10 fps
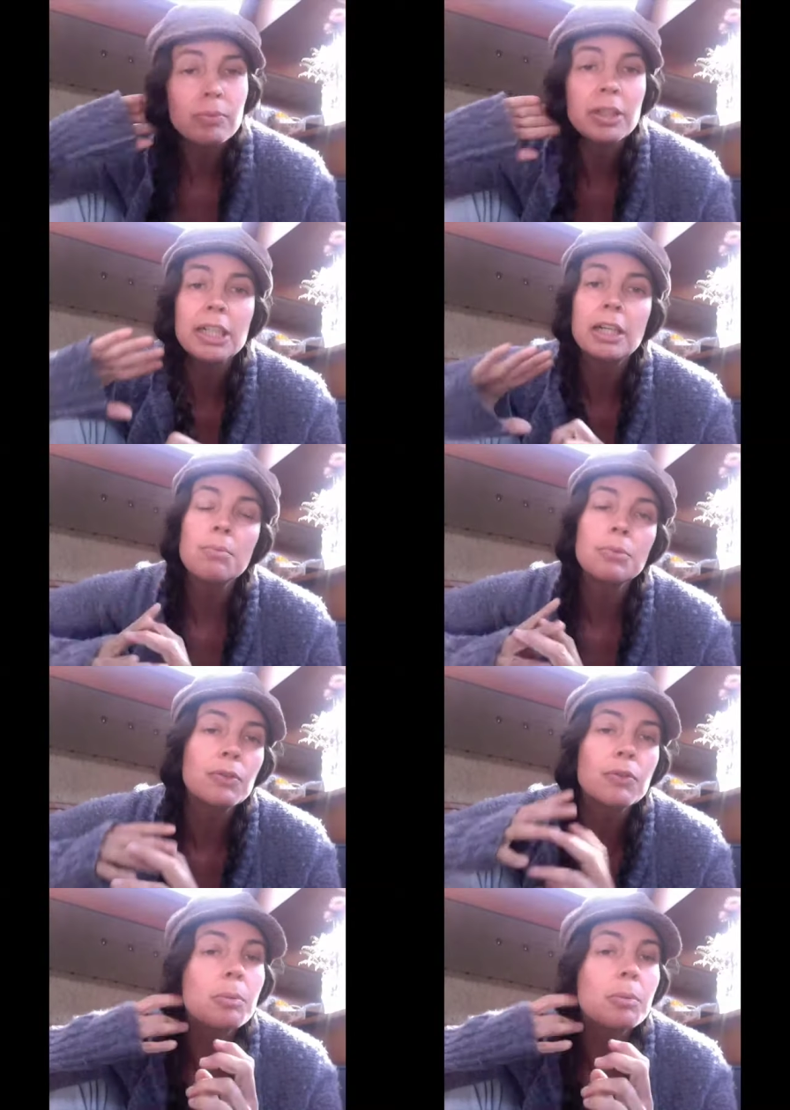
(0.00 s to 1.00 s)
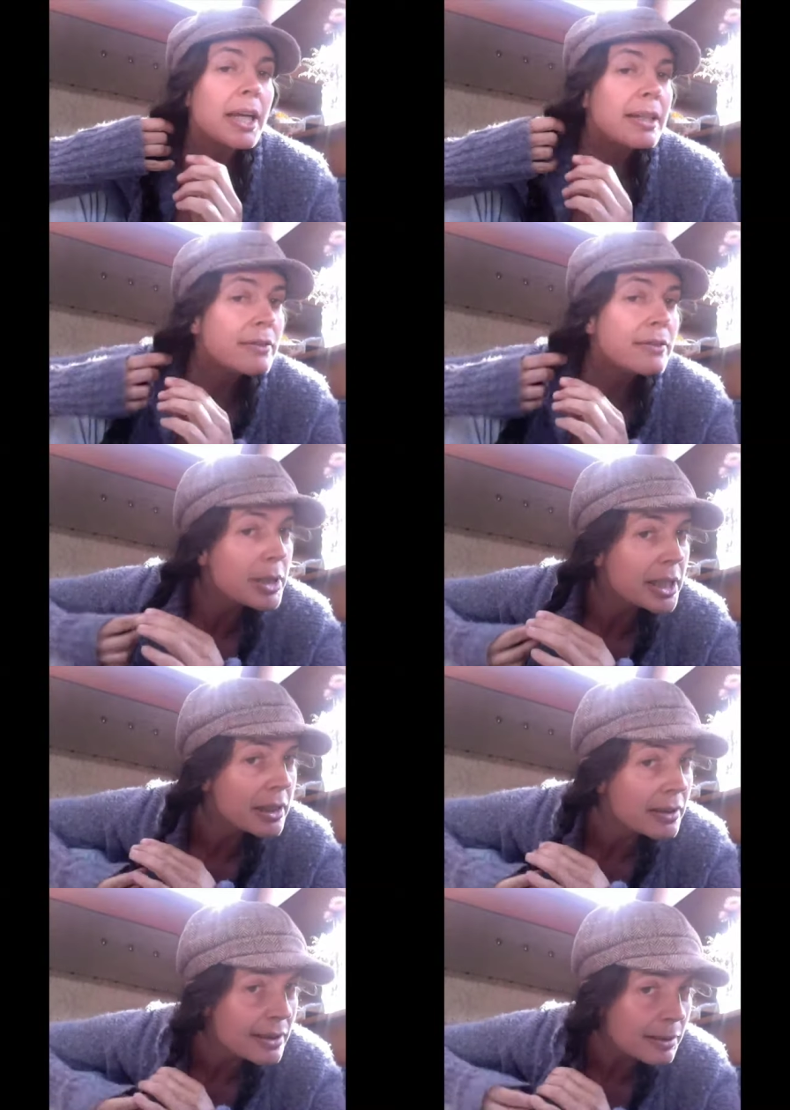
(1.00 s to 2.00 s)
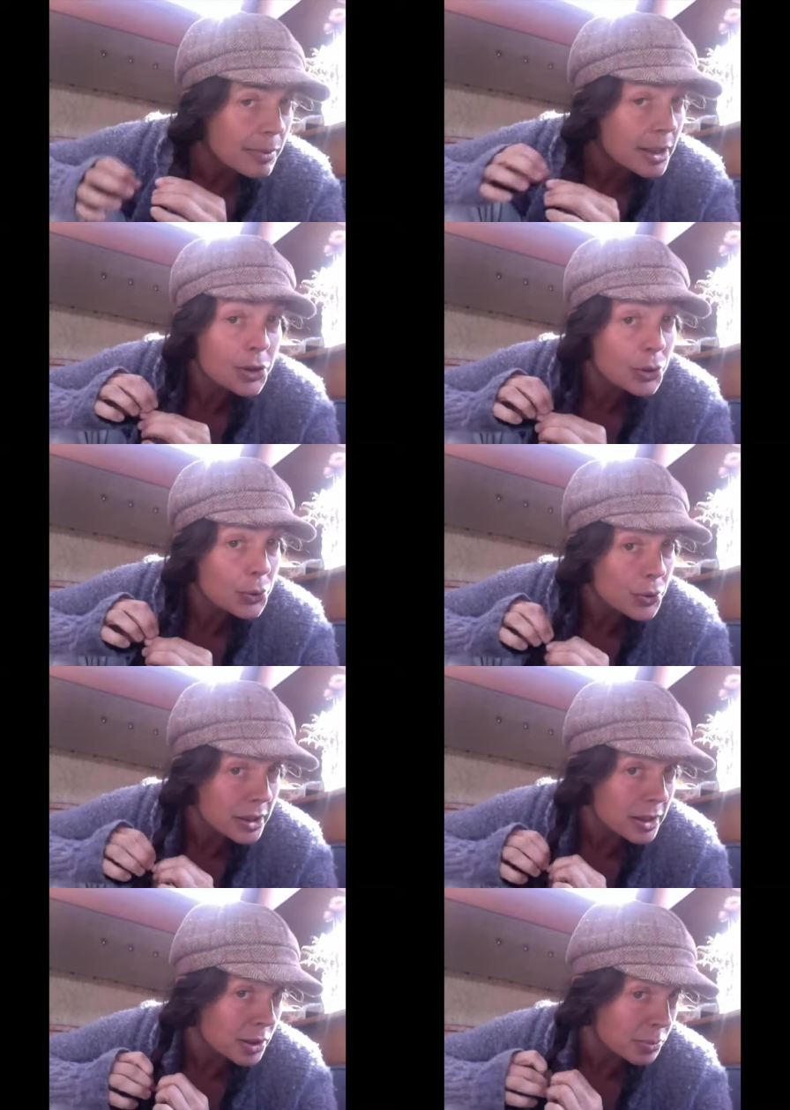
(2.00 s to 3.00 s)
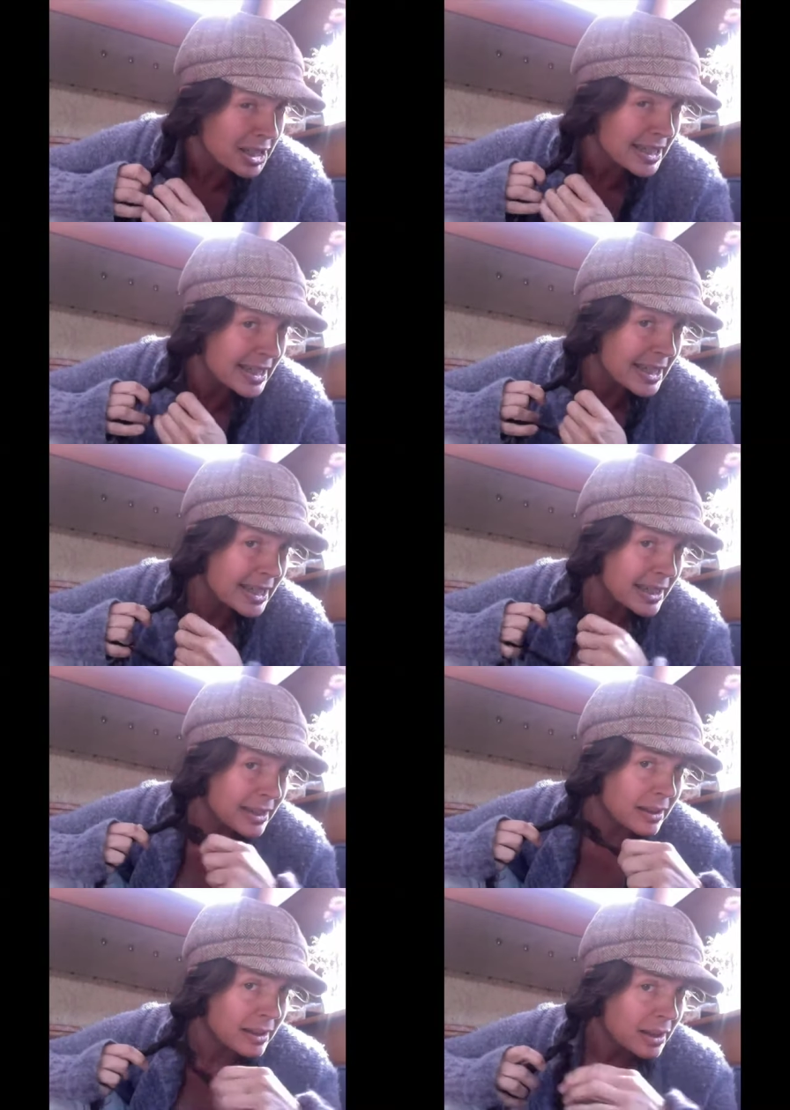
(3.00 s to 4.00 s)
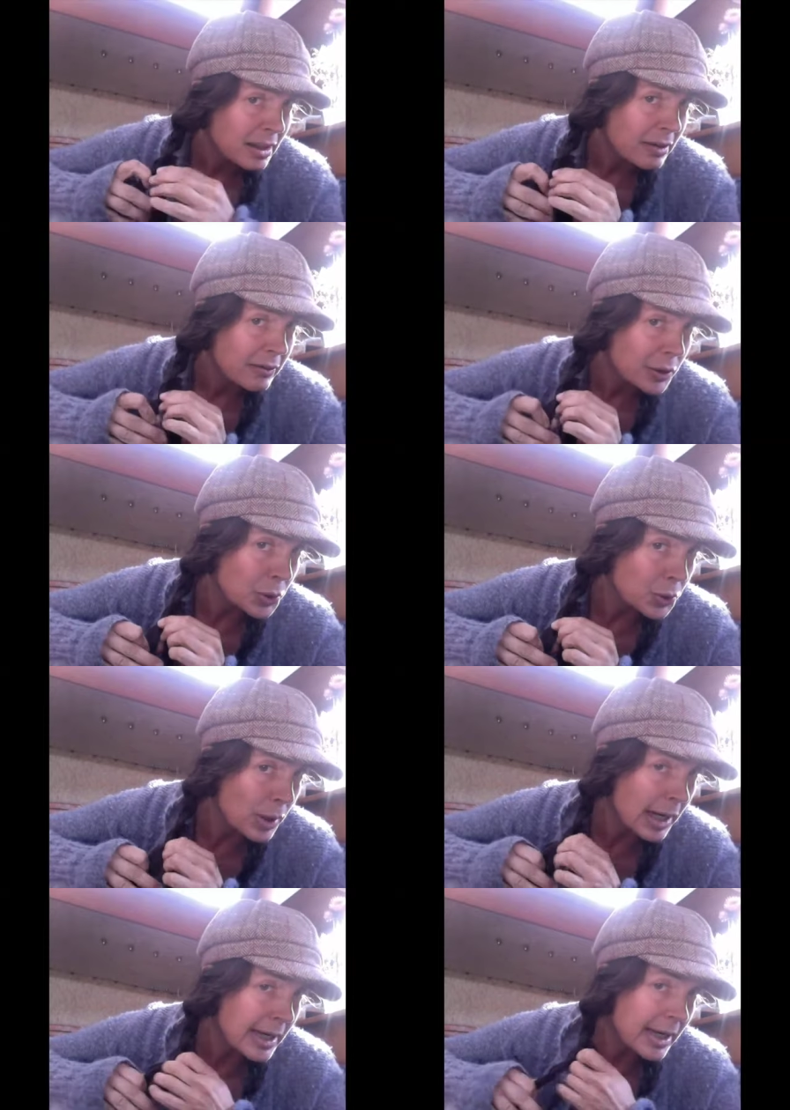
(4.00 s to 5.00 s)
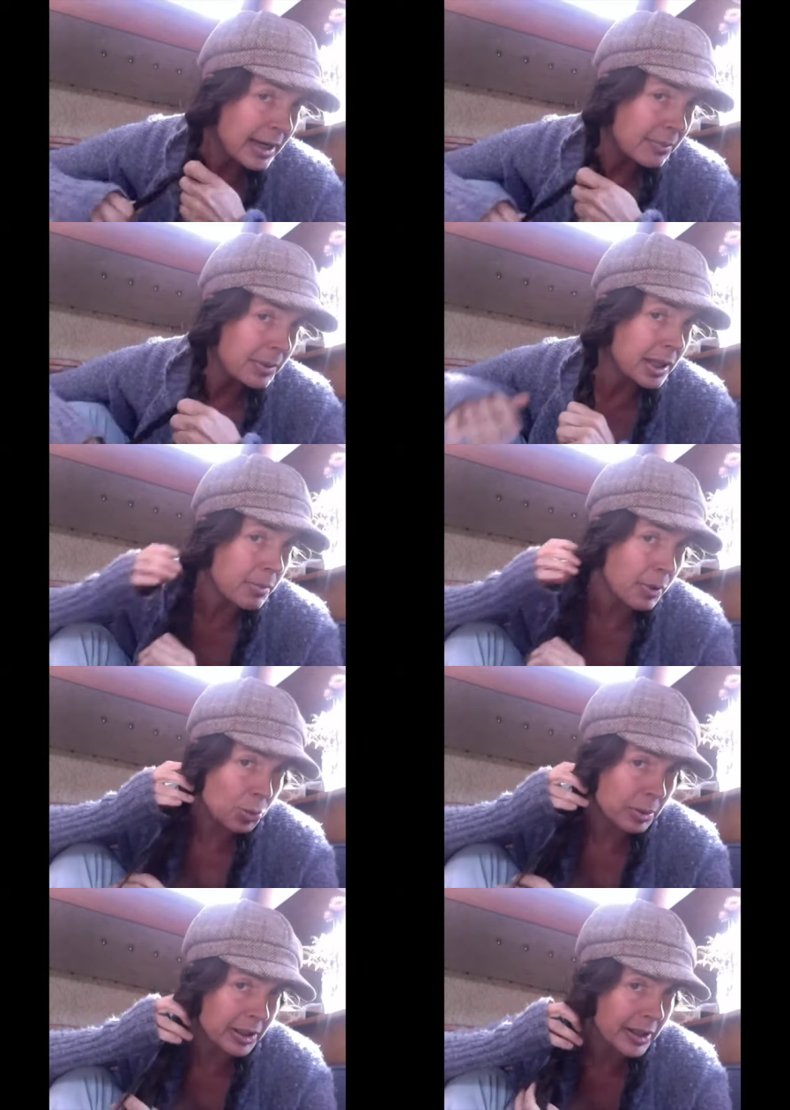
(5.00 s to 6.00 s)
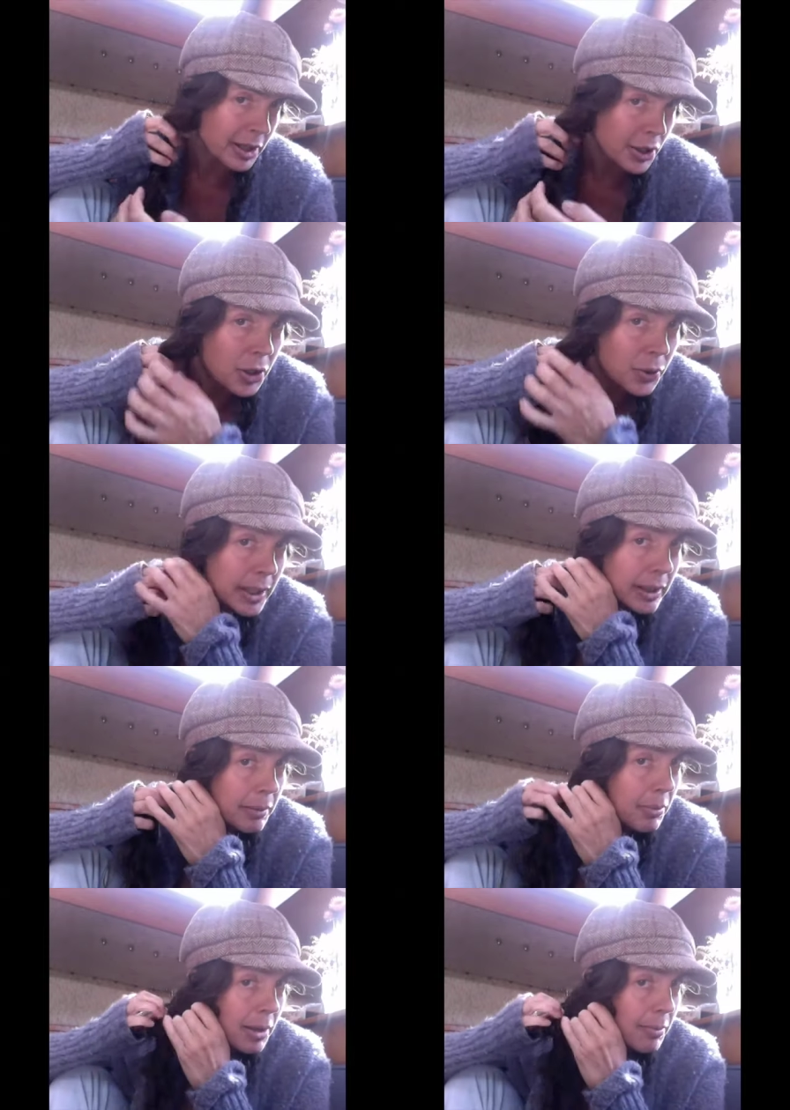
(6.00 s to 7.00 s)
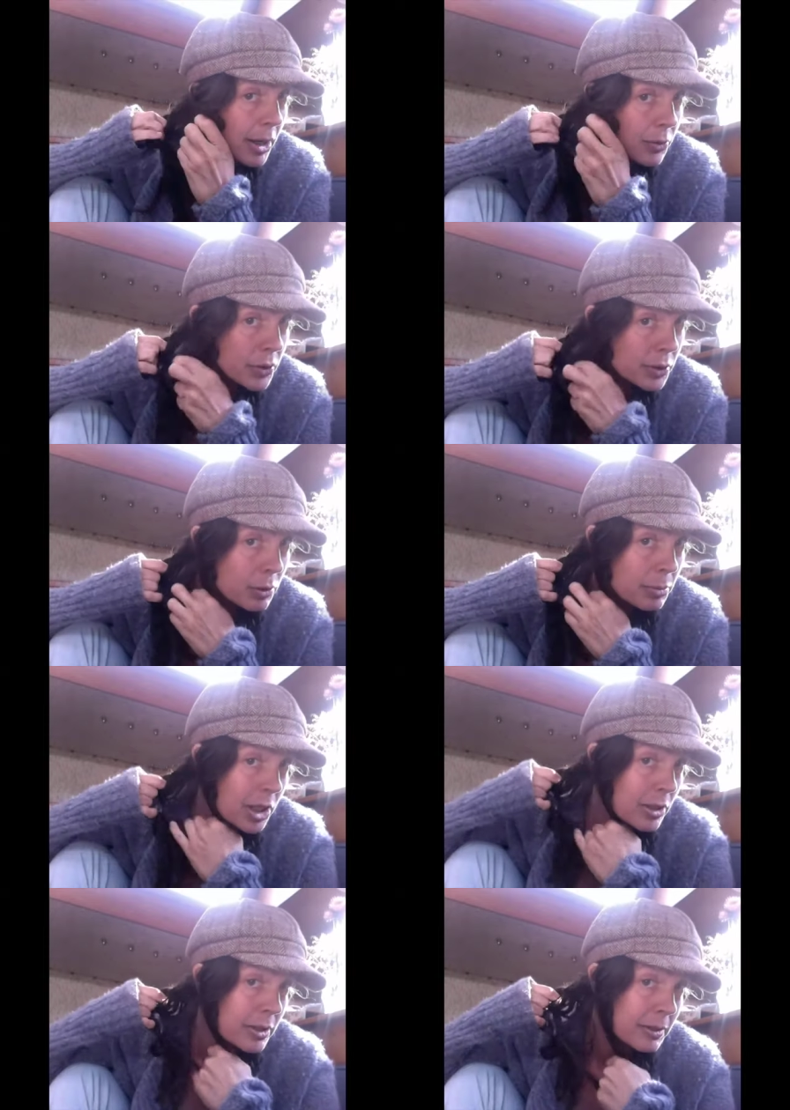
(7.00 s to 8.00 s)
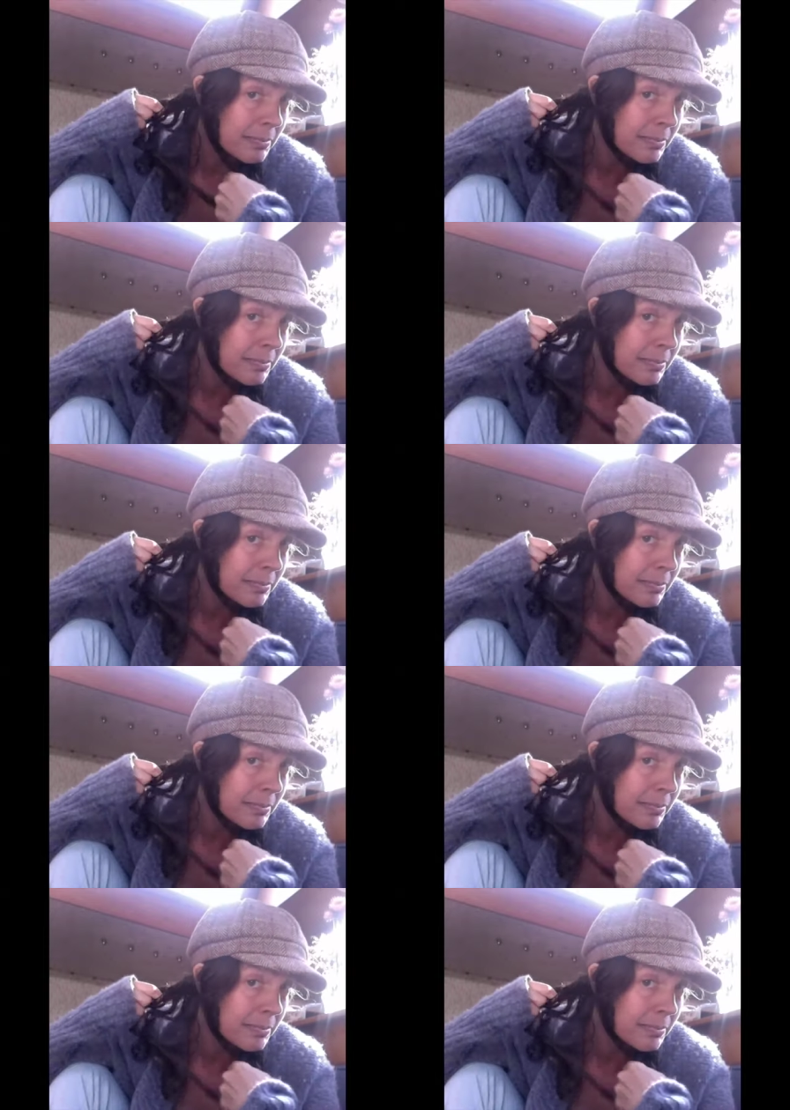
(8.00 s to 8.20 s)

It comes from a place of me simply choosing to be seen for who I am in the moment and knowing that my boundaries will be honoured.